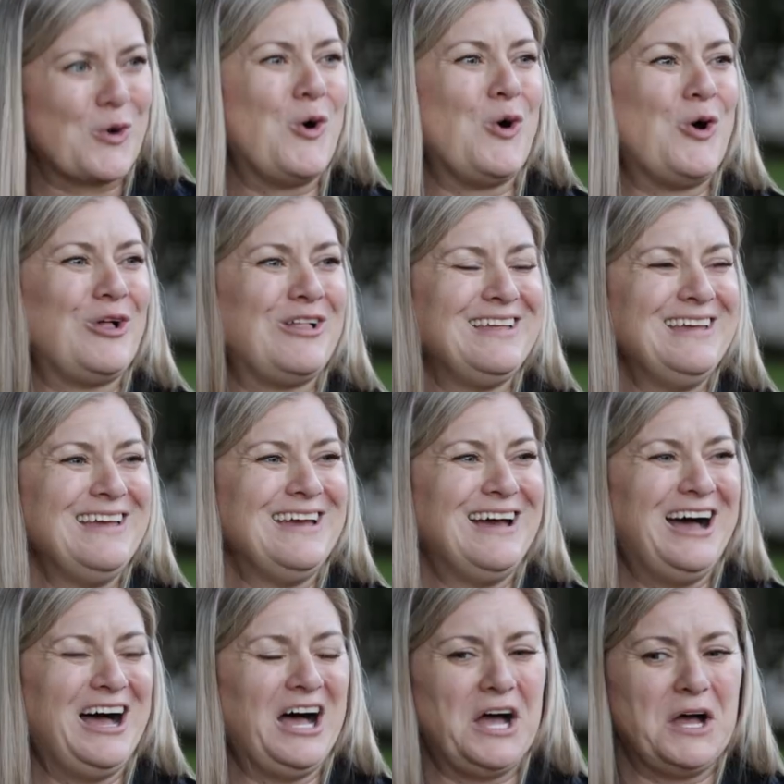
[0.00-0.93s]
goal
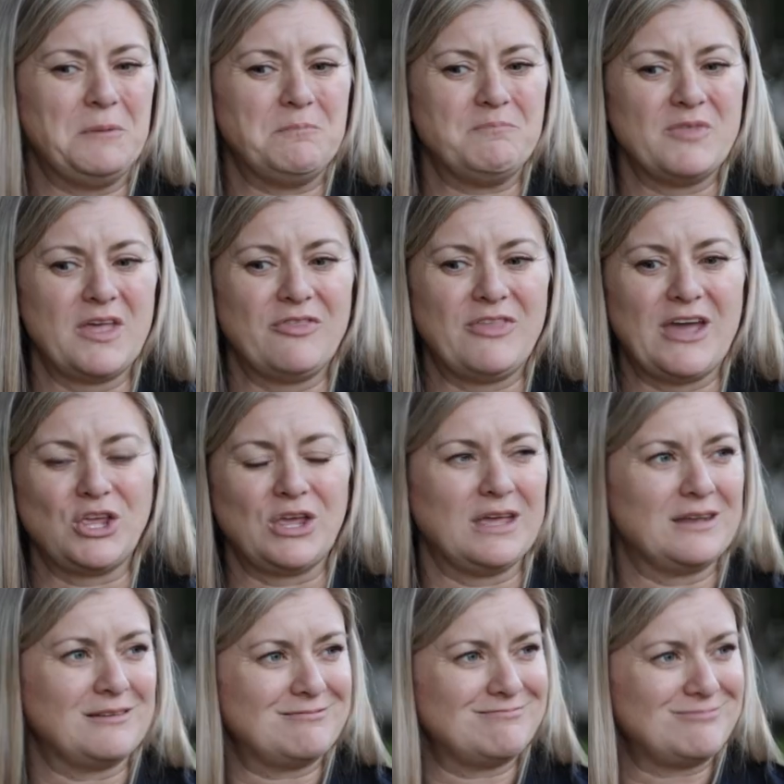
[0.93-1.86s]

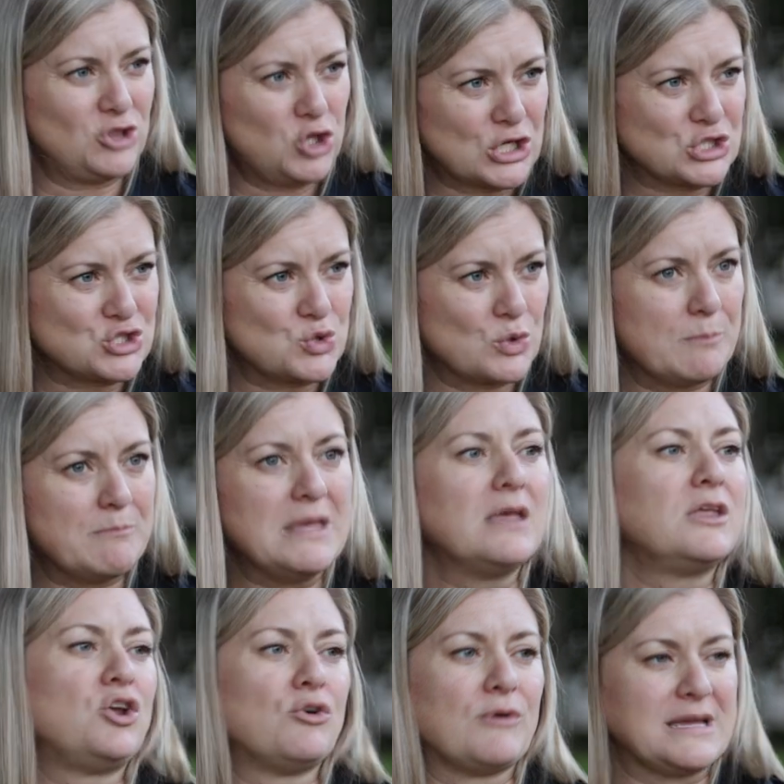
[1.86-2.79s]
and look to
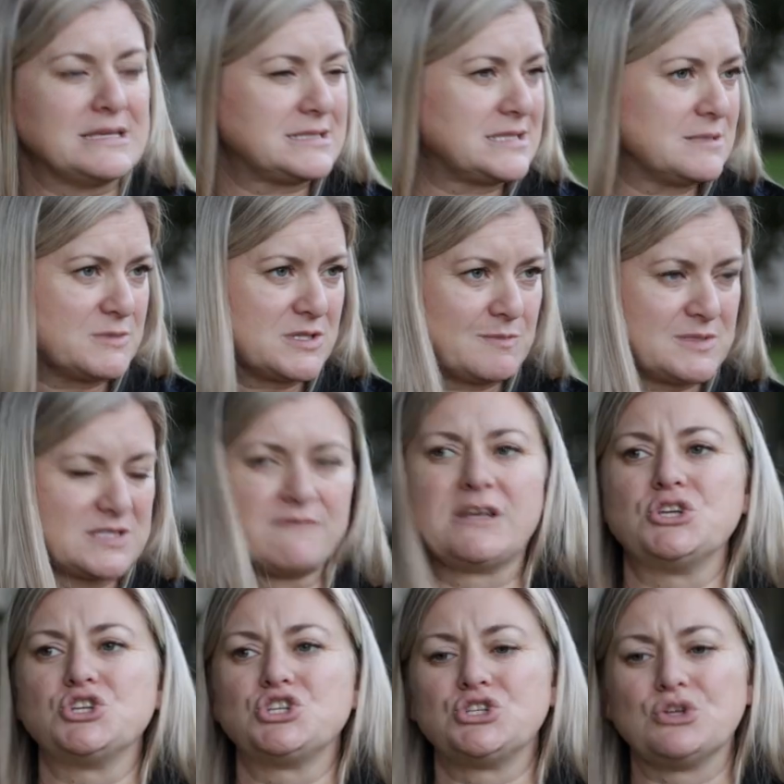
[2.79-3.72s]
ameliorate symptoms of
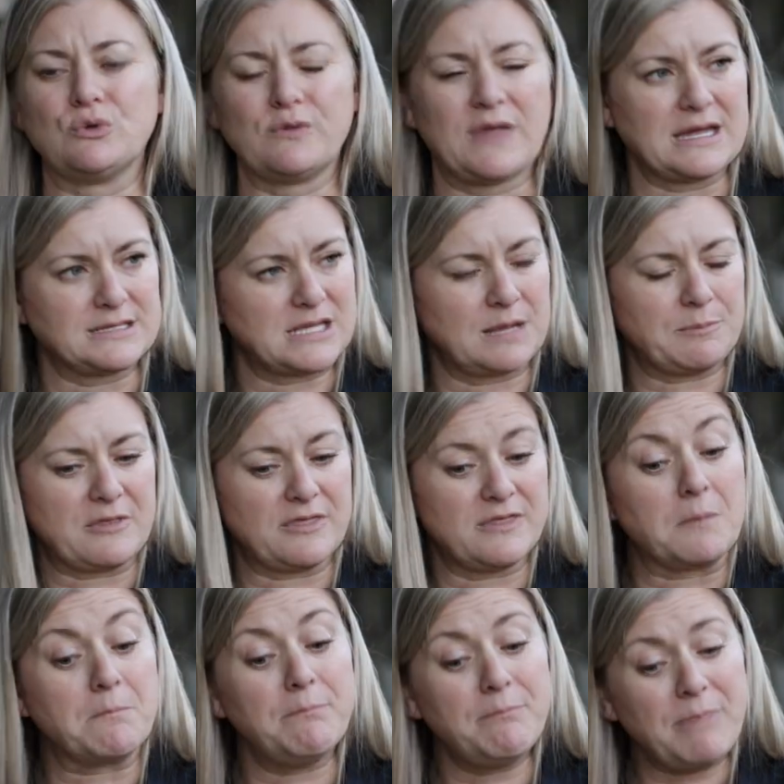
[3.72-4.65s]
an issue, that type of
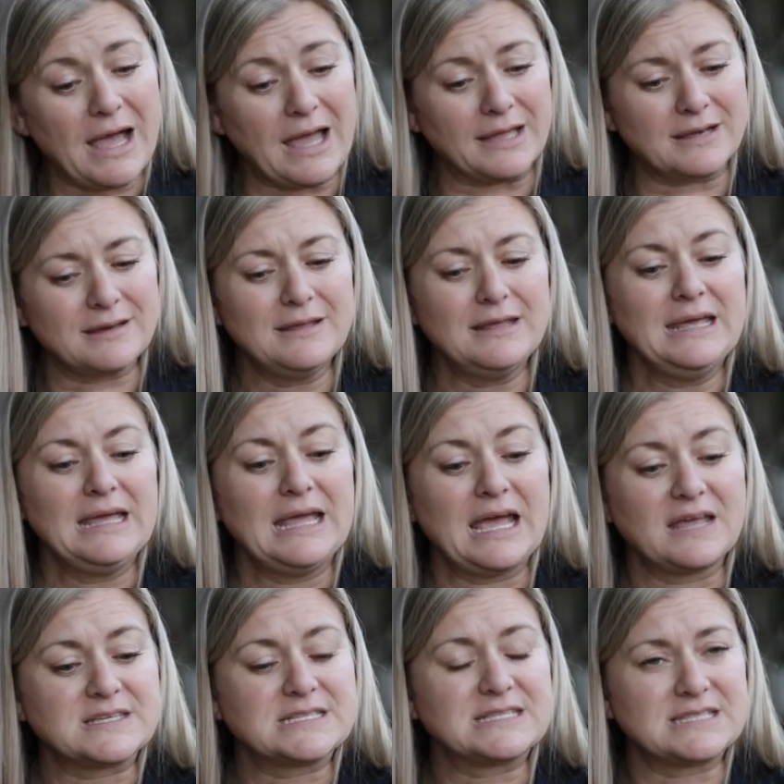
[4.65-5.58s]
thing. But
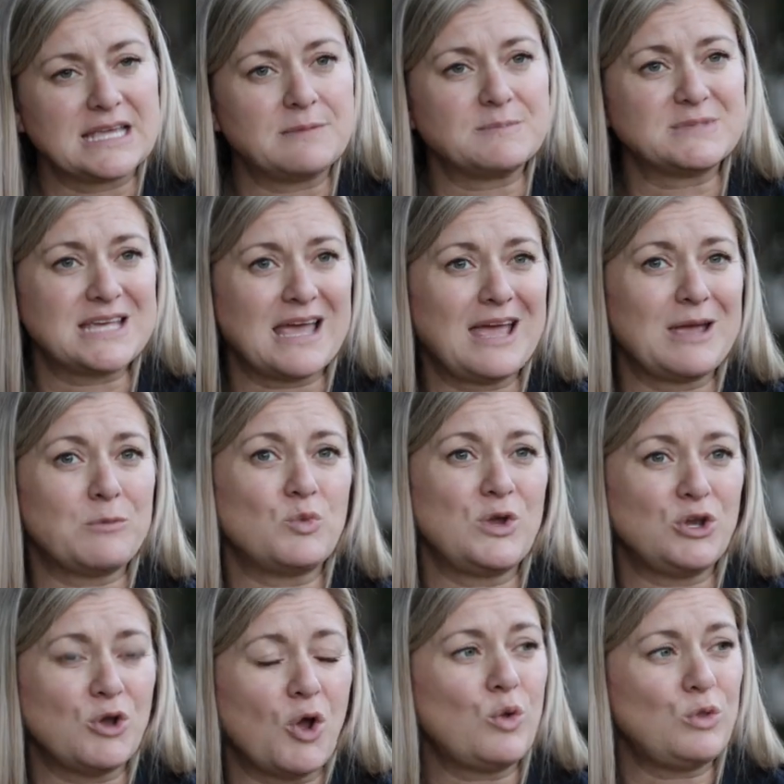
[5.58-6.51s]
at the same time,
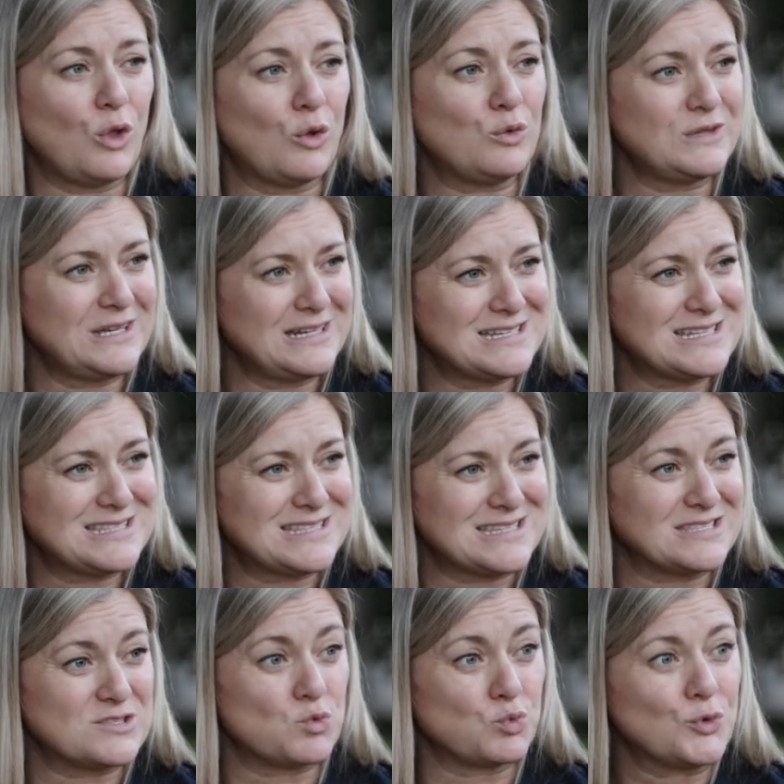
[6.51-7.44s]
we know loneliness
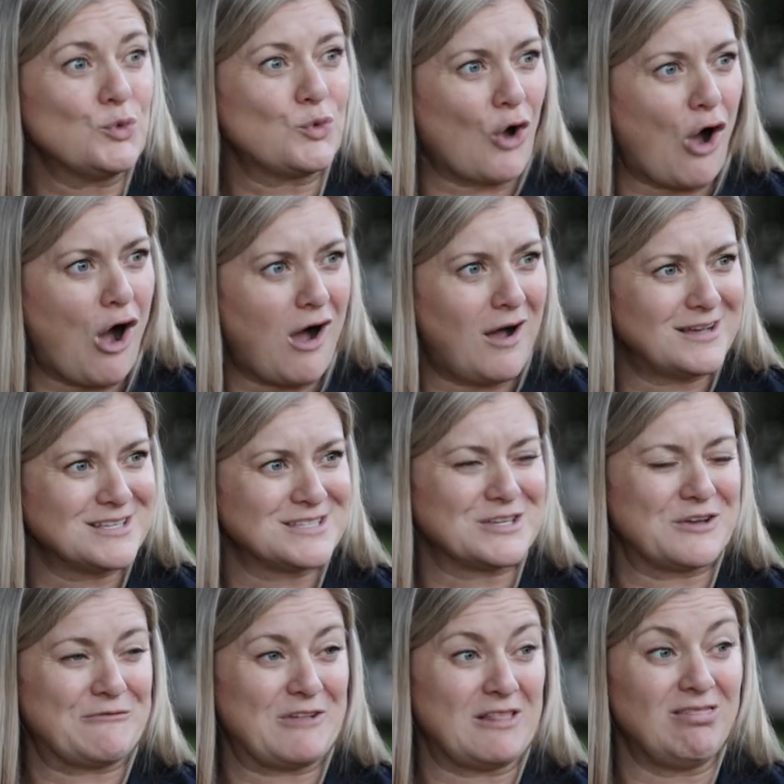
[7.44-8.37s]
is a root cause
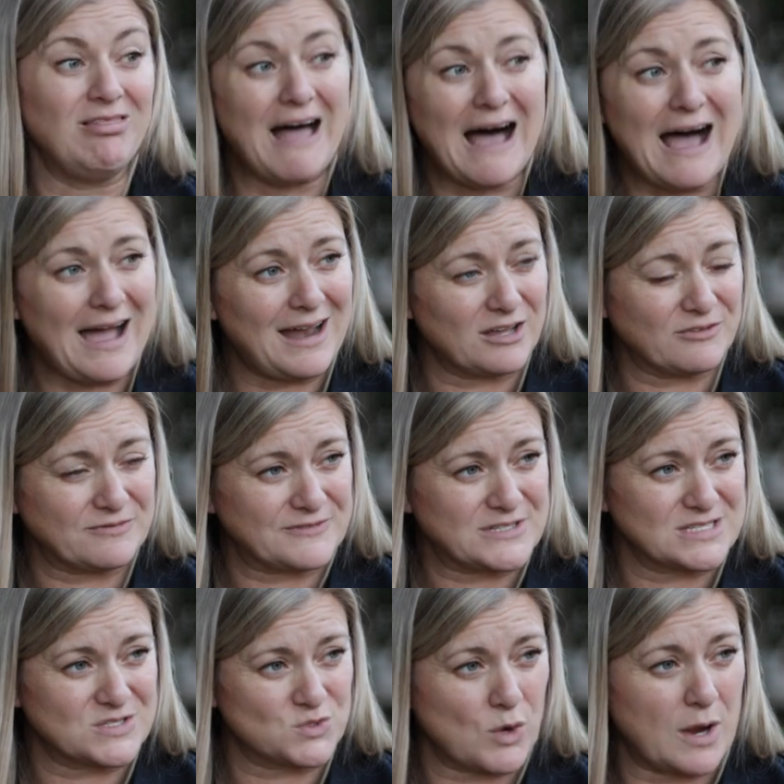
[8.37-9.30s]
of a lot of
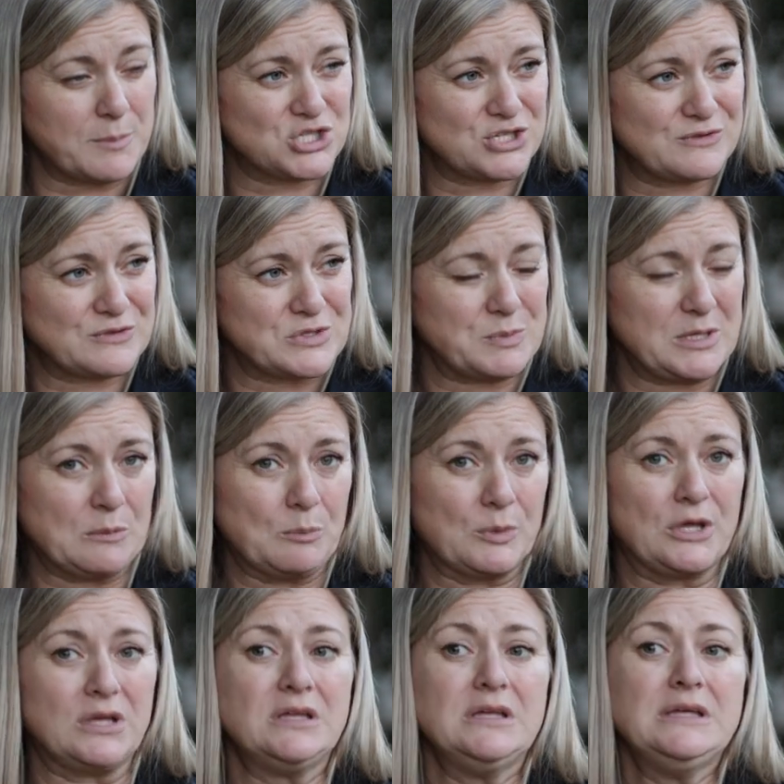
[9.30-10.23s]
disruption to
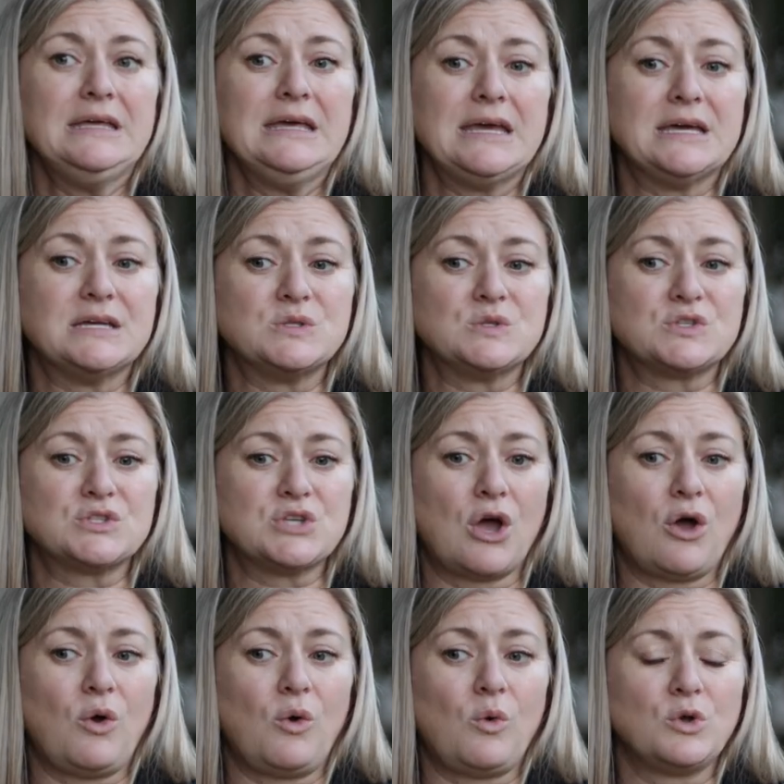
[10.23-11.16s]
people. And
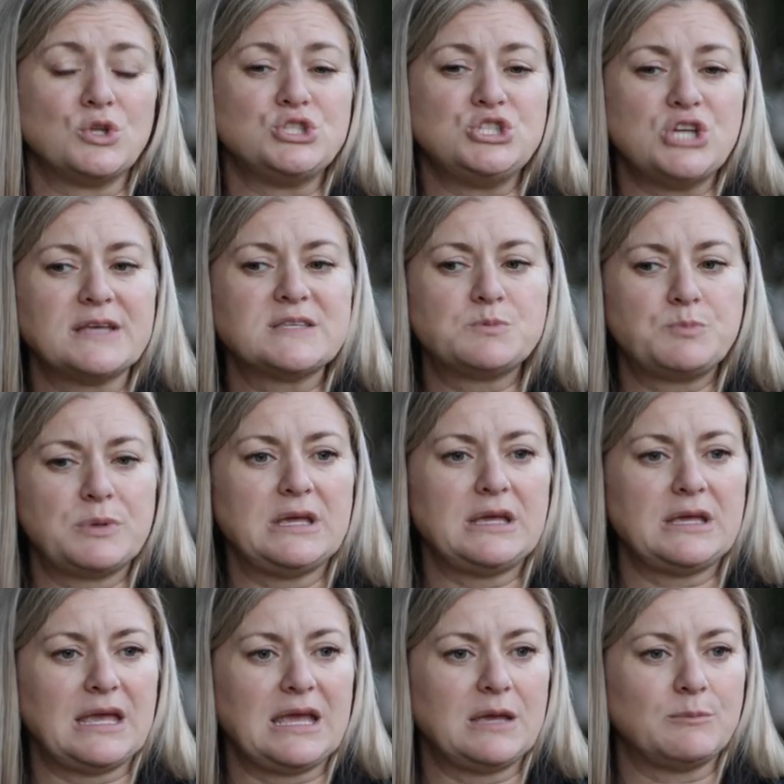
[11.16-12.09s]
so just
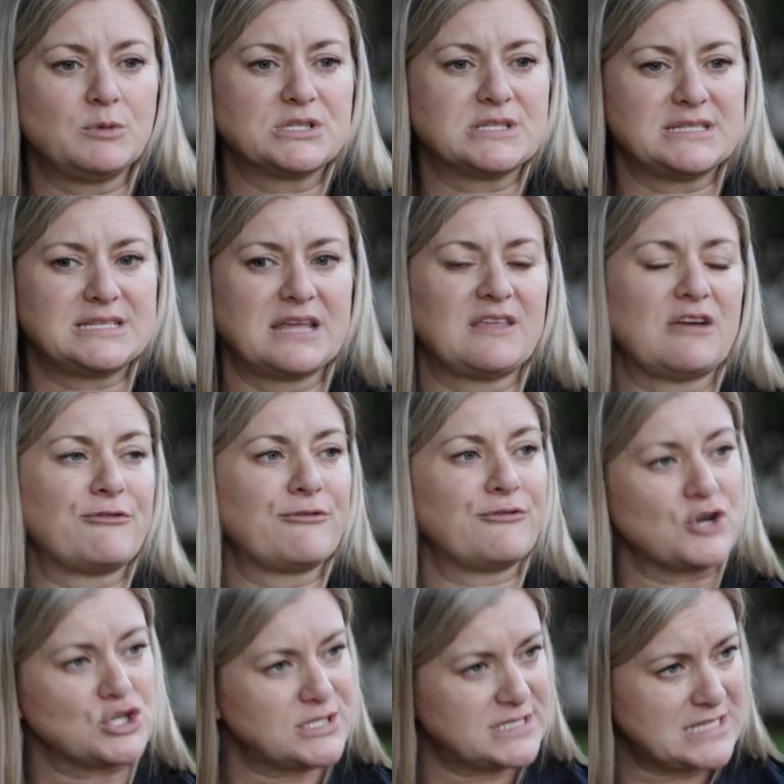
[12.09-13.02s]
being able to take that
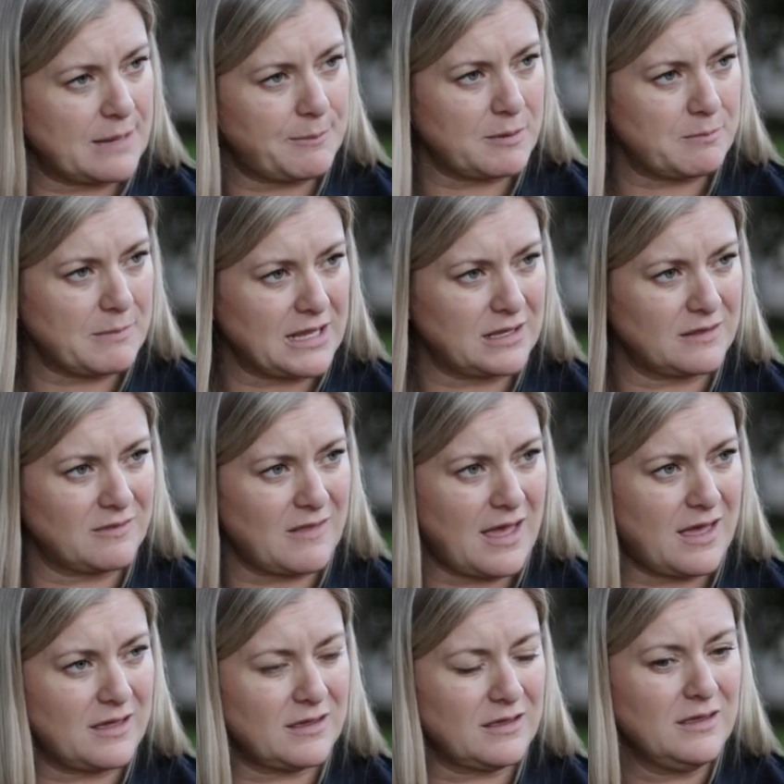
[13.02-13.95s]
first step at making
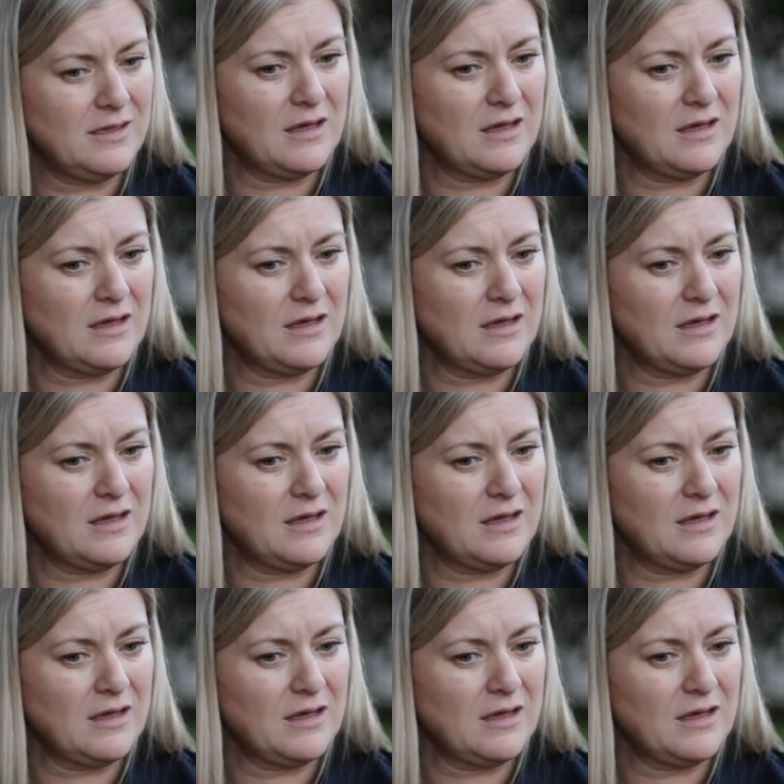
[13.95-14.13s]
that